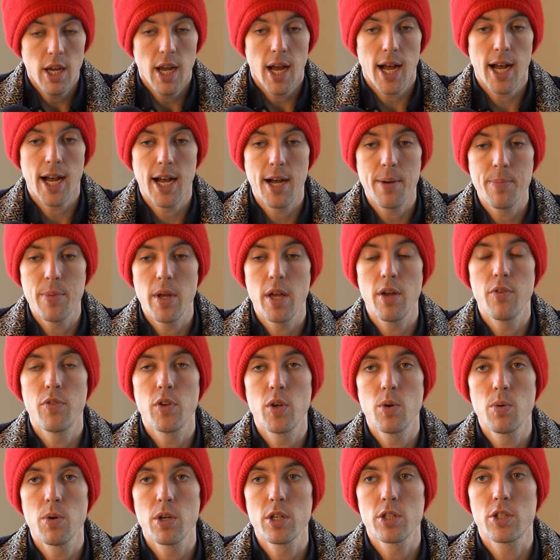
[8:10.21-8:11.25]
If
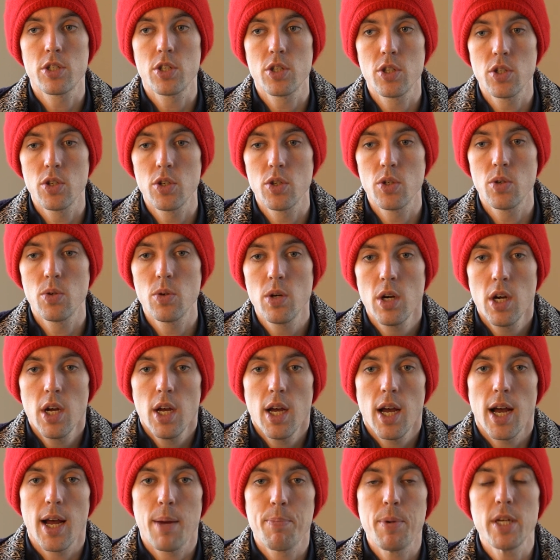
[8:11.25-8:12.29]
you were to
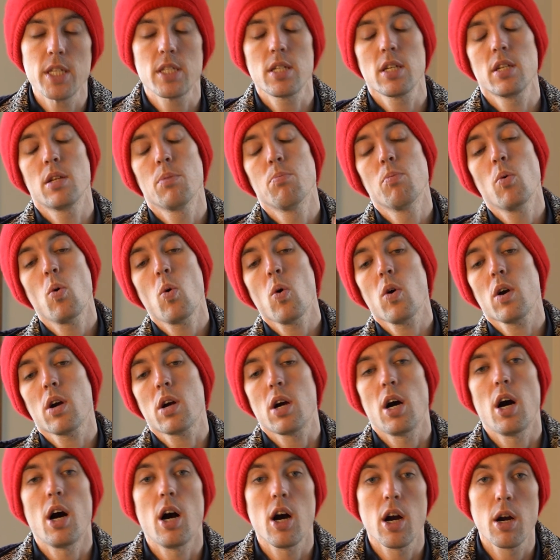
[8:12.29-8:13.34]
basically, the more
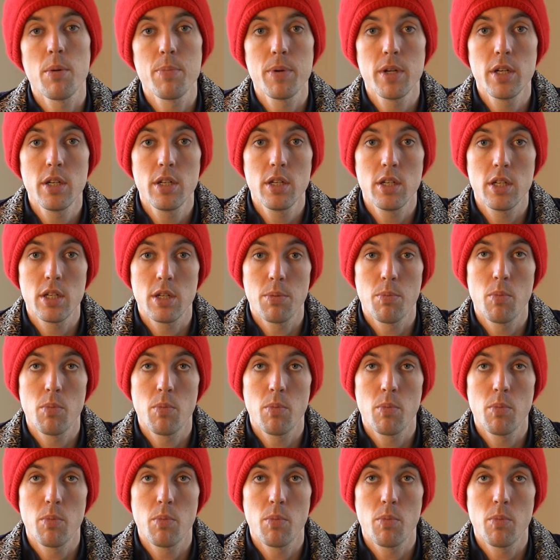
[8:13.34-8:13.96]
carbon